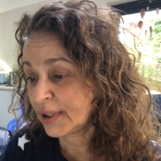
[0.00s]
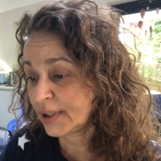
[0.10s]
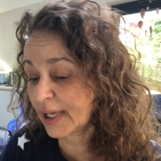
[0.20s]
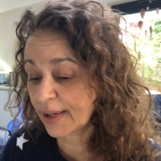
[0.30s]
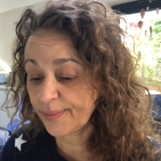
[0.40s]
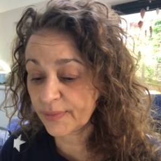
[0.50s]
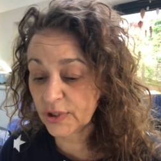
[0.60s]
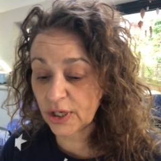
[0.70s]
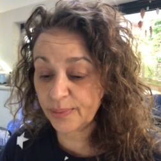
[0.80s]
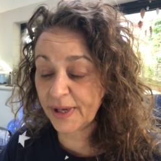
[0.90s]
Yeah,
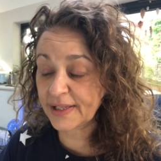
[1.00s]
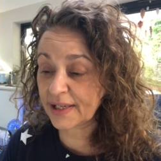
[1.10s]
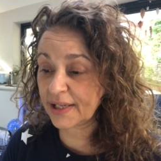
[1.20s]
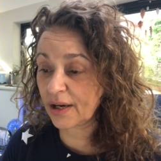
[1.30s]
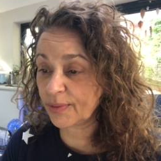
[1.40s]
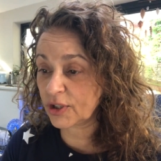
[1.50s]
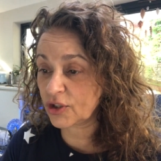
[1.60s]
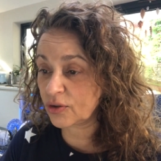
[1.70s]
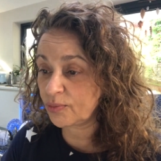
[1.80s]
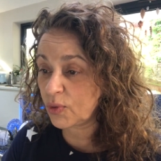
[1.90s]
so basically I'm going to
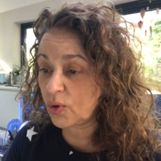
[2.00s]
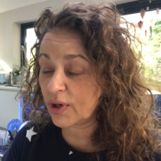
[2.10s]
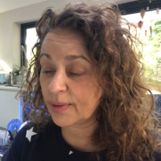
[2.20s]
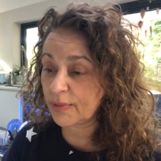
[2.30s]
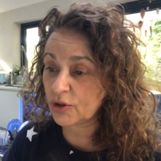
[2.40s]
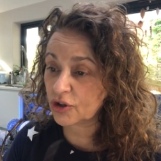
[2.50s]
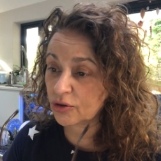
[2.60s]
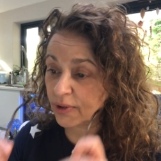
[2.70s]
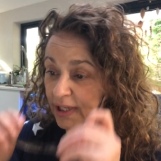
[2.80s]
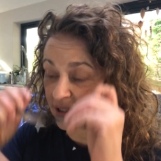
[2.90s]
do more
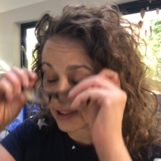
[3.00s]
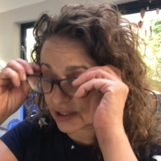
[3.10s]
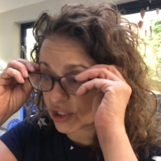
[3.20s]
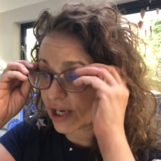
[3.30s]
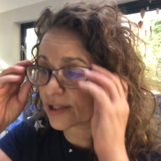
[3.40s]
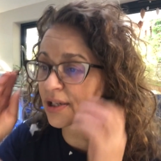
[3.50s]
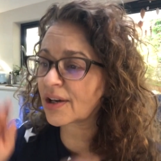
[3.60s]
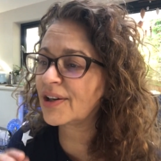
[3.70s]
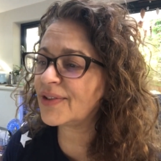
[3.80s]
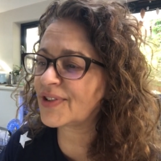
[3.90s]
emotional eating chats. I
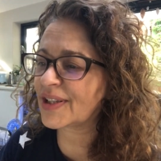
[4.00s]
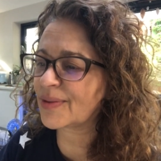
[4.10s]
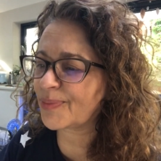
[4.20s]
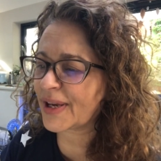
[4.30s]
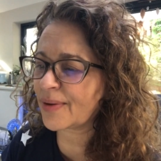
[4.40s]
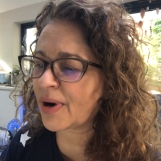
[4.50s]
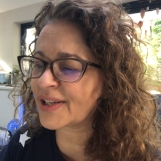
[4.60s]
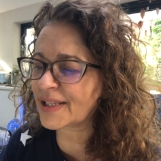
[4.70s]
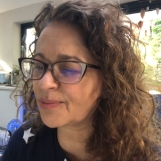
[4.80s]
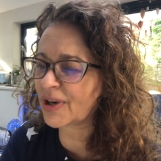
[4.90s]
kind of did a bit, I
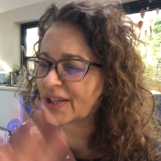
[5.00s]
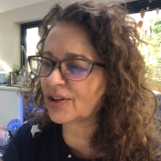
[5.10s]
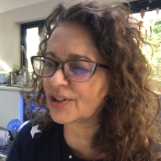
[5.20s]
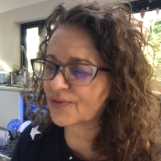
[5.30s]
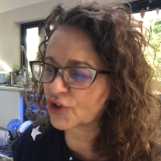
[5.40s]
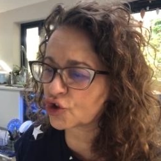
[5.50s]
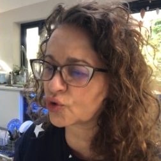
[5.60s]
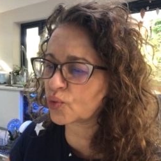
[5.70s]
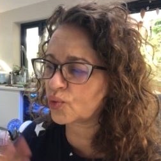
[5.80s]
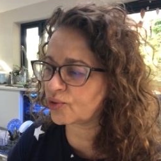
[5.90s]
did my kind of
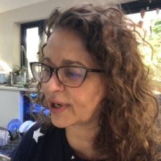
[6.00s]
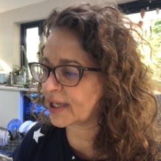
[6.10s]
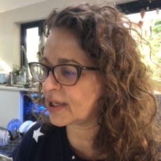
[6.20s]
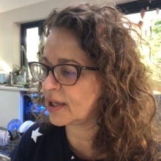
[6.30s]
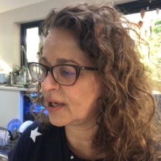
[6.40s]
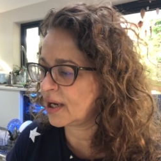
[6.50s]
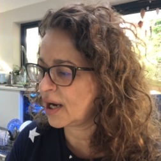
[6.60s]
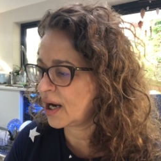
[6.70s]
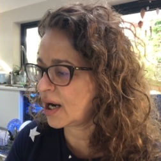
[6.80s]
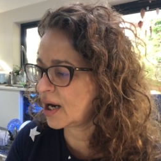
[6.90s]
story.
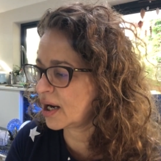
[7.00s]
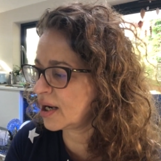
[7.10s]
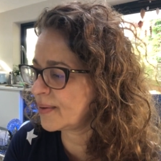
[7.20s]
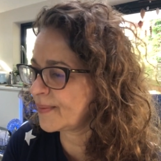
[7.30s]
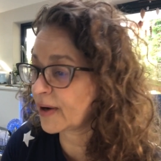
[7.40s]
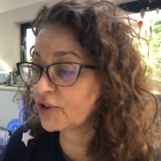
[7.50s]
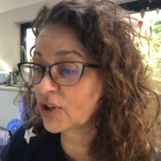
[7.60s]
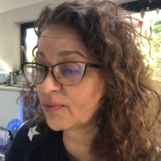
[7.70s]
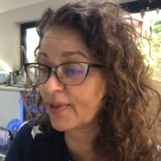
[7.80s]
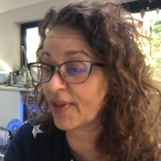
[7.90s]
Um, I've
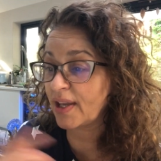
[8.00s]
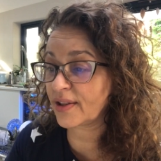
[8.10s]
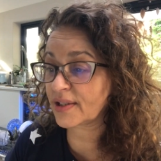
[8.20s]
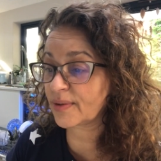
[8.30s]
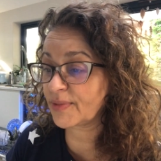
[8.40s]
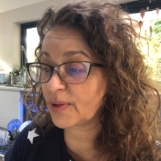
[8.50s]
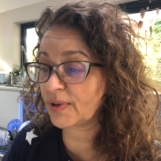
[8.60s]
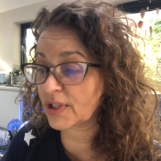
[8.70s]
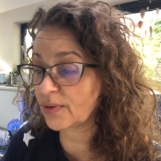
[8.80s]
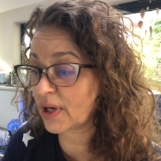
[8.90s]
just read there that somebody
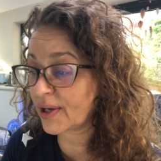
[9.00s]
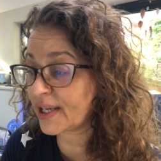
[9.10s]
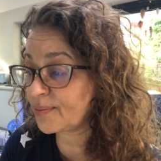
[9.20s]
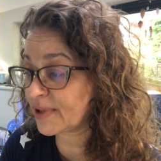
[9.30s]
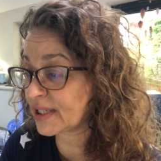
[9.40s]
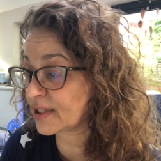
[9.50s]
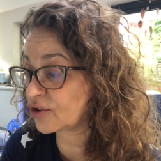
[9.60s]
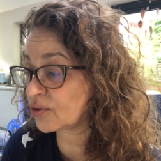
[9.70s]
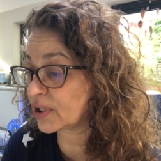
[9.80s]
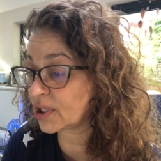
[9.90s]
went to an AA meeting,
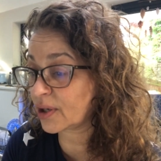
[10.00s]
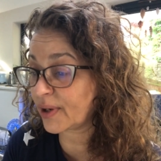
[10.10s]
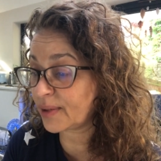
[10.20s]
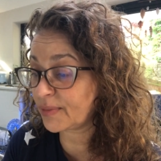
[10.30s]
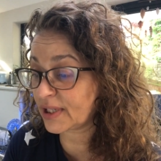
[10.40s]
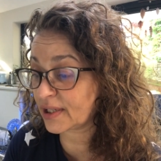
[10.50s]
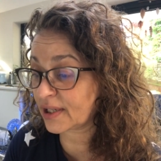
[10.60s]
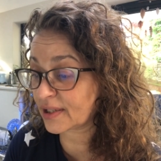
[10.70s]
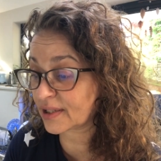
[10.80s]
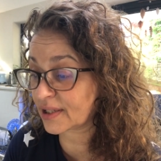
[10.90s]
joined an AA meeting
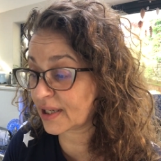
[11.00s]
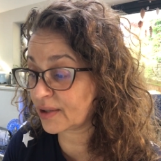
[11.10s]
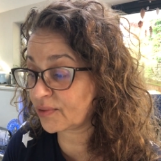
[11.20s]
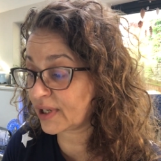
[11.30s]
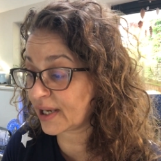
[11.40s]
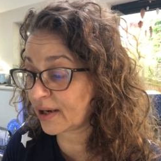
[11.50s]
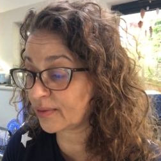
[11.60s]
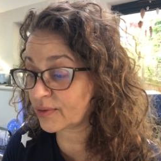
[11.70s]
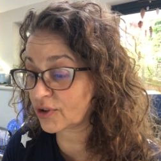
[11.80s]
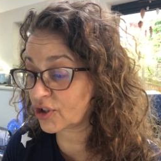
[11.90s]
yesterday, and it really
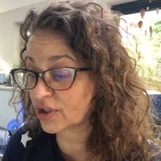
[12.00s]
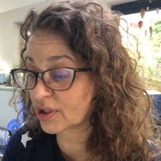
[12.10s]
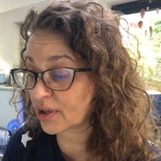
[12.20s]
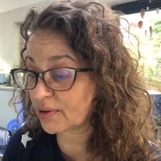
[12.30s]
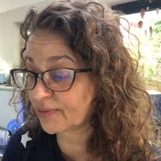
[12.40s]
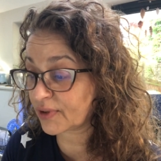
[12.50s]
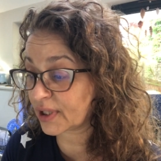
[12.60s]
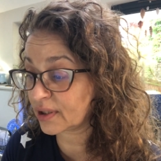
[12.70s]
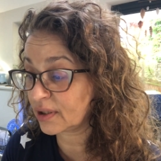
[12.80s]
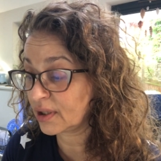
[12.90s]
helped. Just so
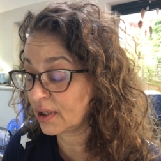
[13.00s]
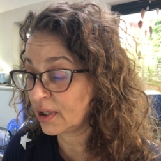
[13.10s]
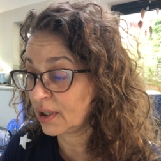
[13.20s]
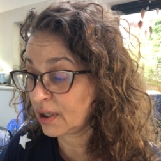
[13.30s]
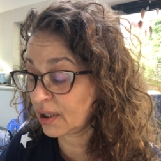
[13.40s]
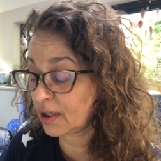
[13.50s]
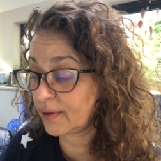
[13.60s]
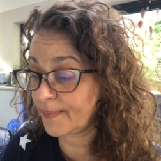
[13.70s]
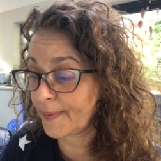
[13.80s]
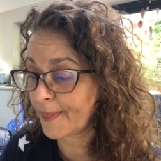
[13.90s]
lovely.
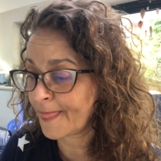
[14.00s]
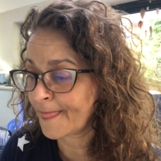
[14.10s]
Um,